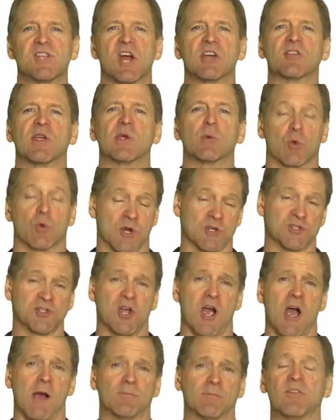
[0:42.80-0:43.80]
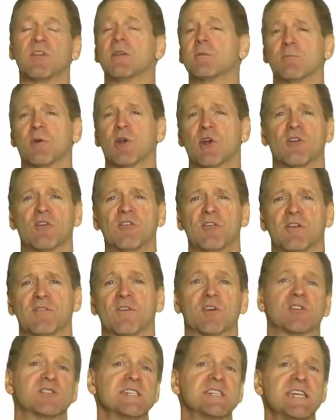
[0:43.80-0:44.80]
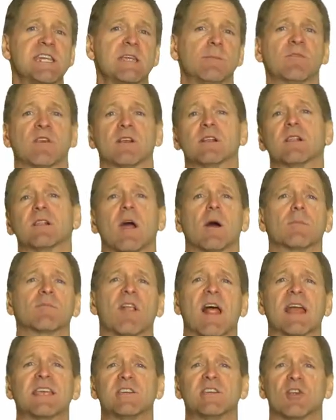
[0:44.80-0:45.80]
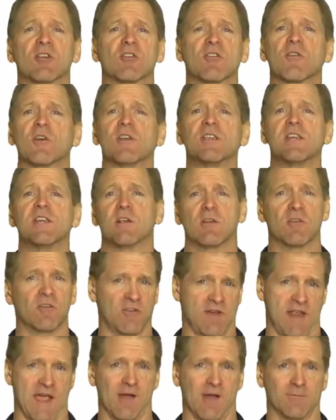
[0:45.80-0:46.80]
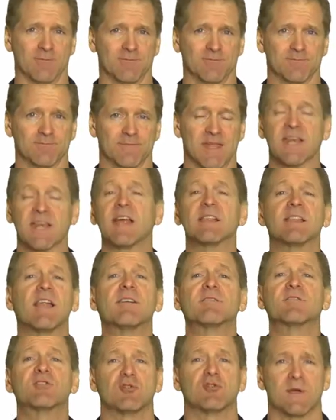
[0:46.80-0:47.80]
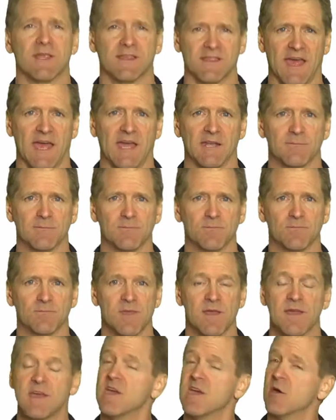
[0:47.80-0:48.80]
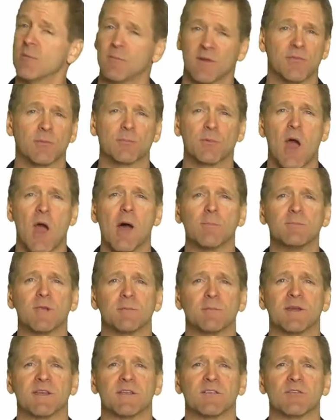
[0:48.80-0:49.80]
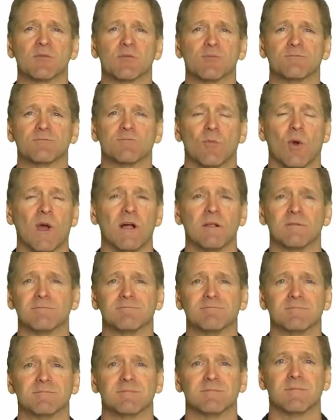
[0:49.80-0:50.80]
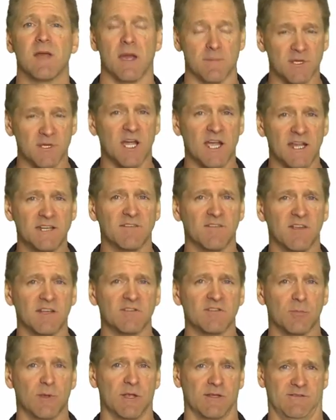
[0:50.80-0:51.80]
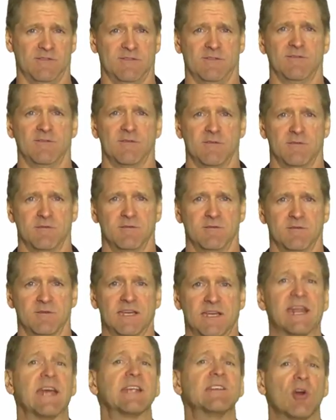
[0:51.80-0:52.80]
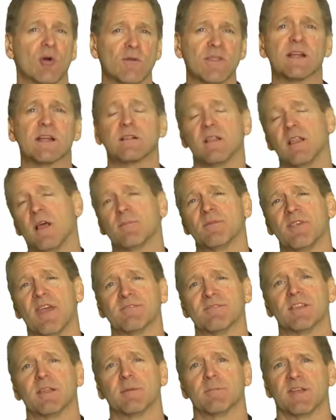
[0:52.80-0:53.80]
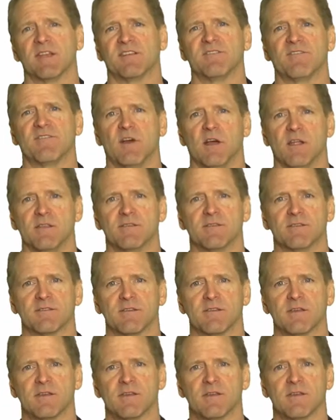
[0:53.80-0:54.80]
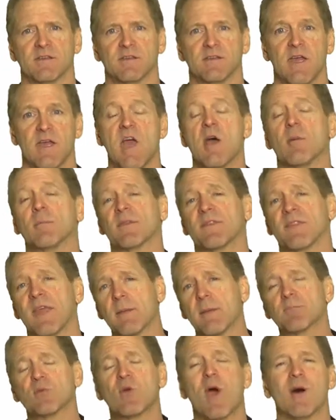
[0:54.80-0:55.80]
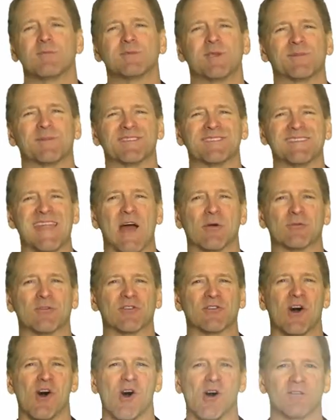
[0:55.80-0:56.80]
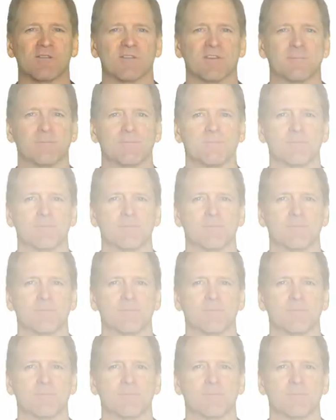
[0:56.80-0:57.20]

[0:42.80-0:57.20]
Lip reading: conducting workshops in person for teams and clubs like yours for years now, and I love doing that. But the problem is, well, I'm kind of expensive, and I know that clubs have limited funds. But that problem is now solved.